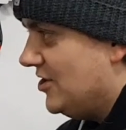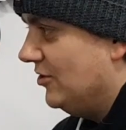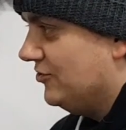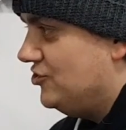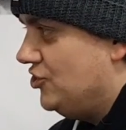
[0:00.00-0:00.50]

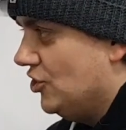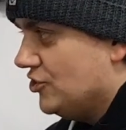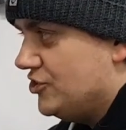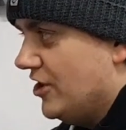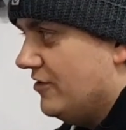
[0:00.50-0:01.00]
holds
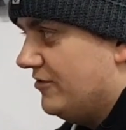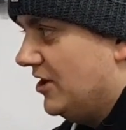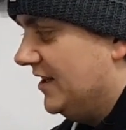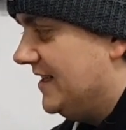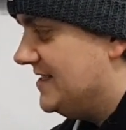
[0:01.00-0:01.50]
just over
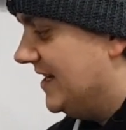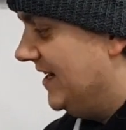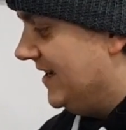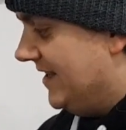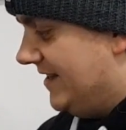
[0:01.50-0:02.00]
a litre.
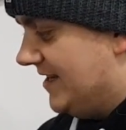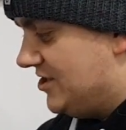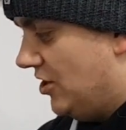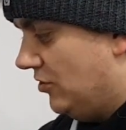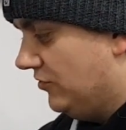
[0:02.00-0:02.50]

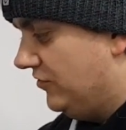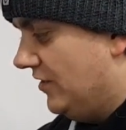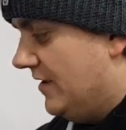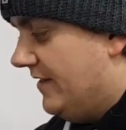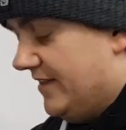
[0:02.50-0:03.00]
This holds
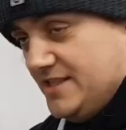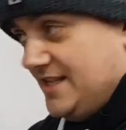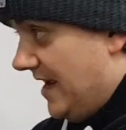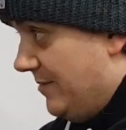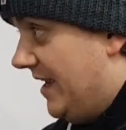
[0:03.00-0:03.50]
the
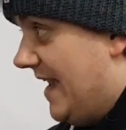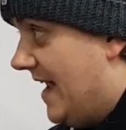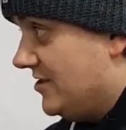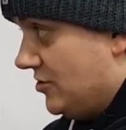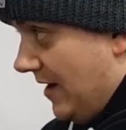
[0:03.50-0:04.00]
same
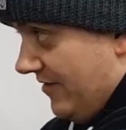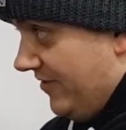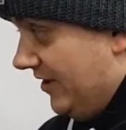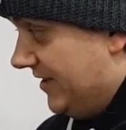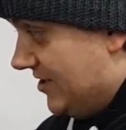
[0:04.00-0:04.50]
again, so I
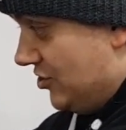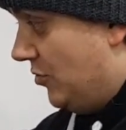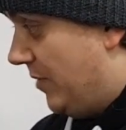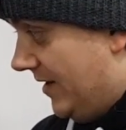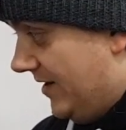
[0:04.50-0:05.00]
filled this
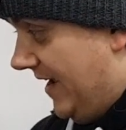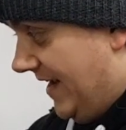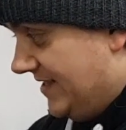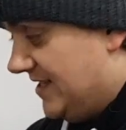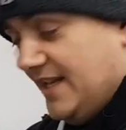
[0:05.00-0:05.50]
up
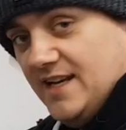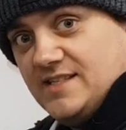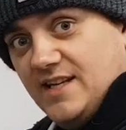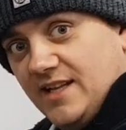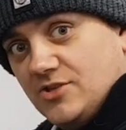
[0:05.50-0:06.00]
into
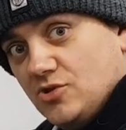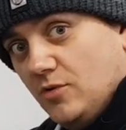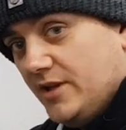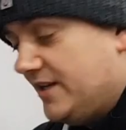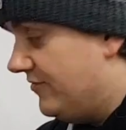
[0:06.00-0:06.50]
this and then saw
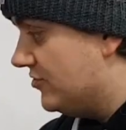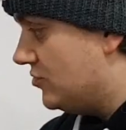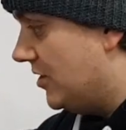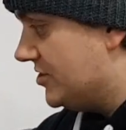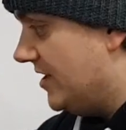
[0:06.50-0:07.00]
what the
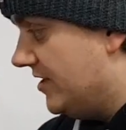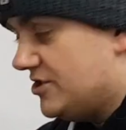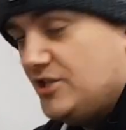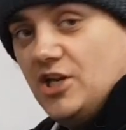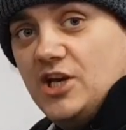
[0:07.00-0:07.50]
difference was, and
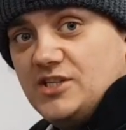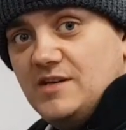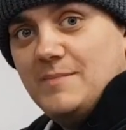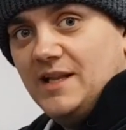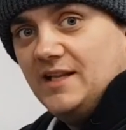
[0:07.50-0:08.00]
there's
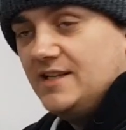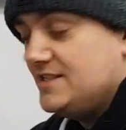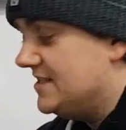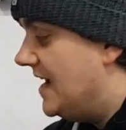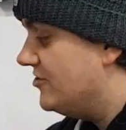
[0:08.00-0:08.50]
30
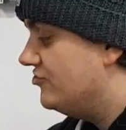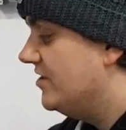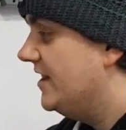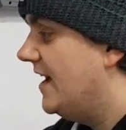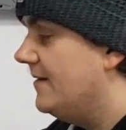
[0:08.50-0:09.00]
millilitres
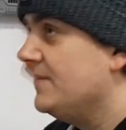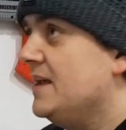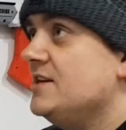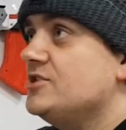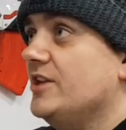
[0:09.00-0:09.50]
extra in that.
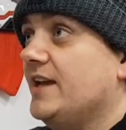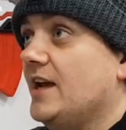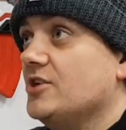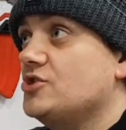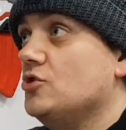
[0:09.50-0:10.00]
So they're
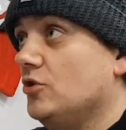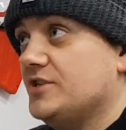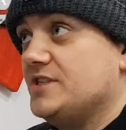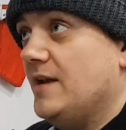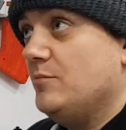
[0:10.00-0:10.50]
going to score the
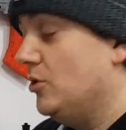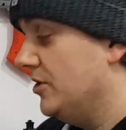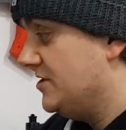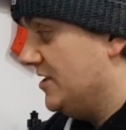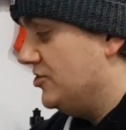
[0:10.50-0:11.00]
same
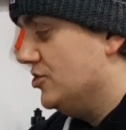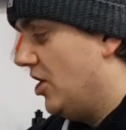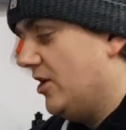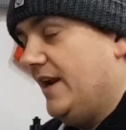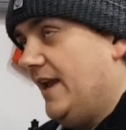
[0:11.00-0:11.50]
points. It's
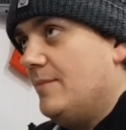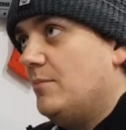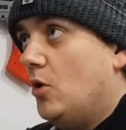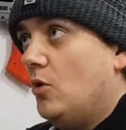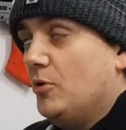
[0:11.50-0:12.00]
not going to get
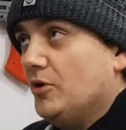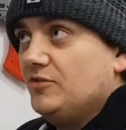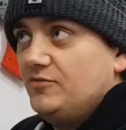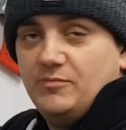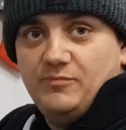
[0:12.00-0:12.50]
more
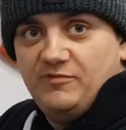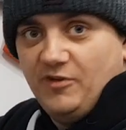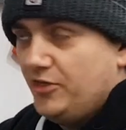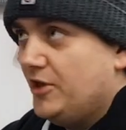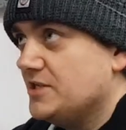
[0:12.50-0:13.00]
points for
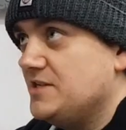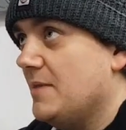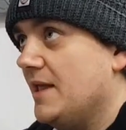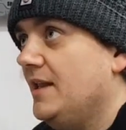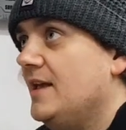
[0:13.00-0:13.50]
30
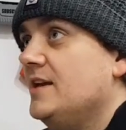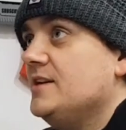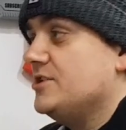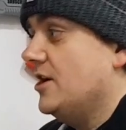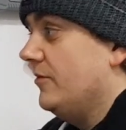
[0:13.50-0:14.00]
mil.
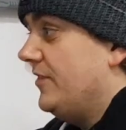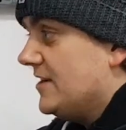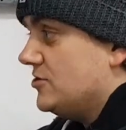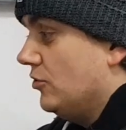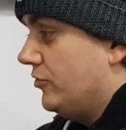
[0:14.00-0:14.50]
So
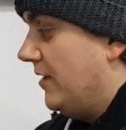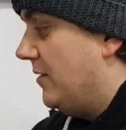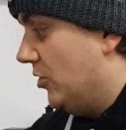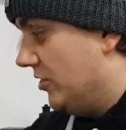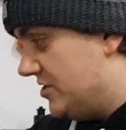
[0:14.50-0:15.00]
that scored
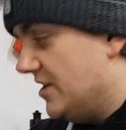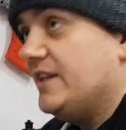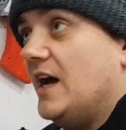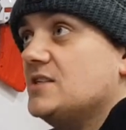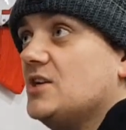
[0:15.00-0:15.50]
3 points.
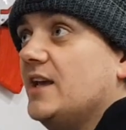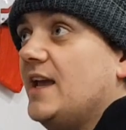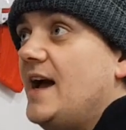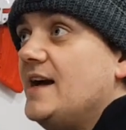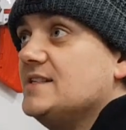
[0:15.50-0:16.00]
That's going to
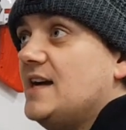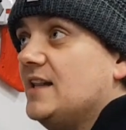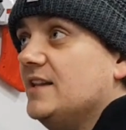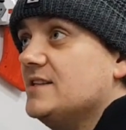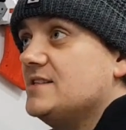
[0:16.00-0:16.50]
get
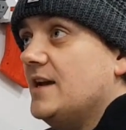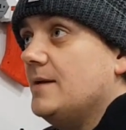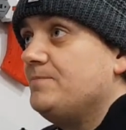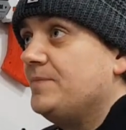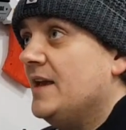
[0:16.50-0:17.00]
exactly the
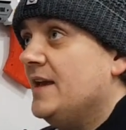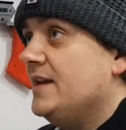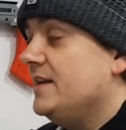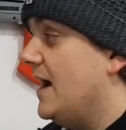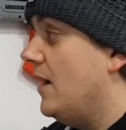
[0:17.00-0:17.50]
same.
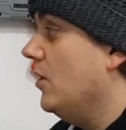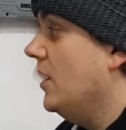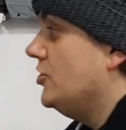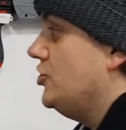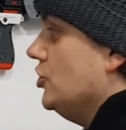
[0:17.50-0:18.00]
Now,
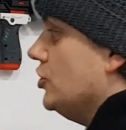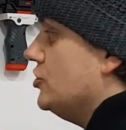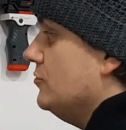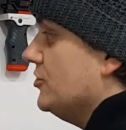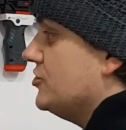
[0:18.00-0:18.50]

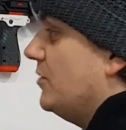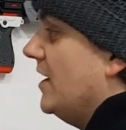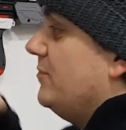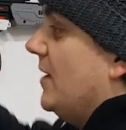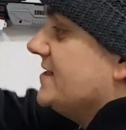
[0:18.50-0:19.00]
adjustable
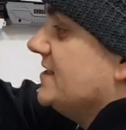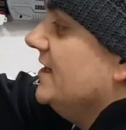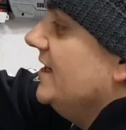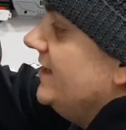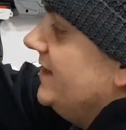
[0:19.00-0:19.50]
spray
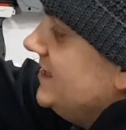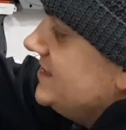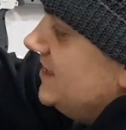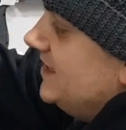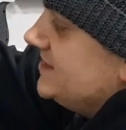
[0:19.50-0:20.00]
pattern.
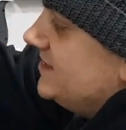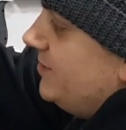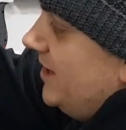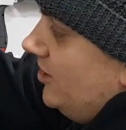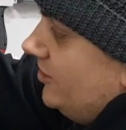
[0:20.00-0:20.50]
This is the
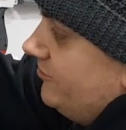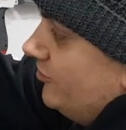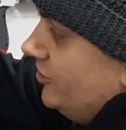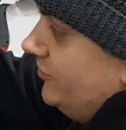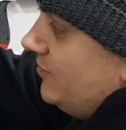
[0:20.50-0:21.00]
bit on the
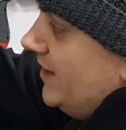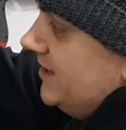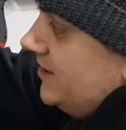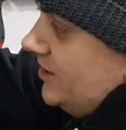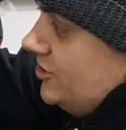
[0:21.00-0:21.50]
front where
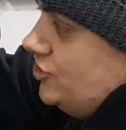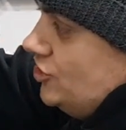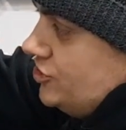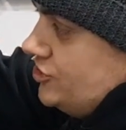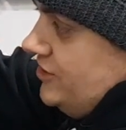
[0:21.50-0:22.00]
you can
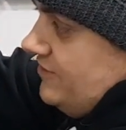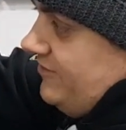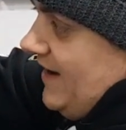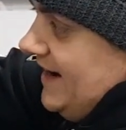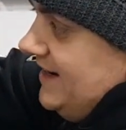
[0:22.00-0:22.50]
adjust your
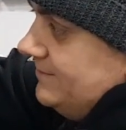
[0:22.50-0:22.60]
fan.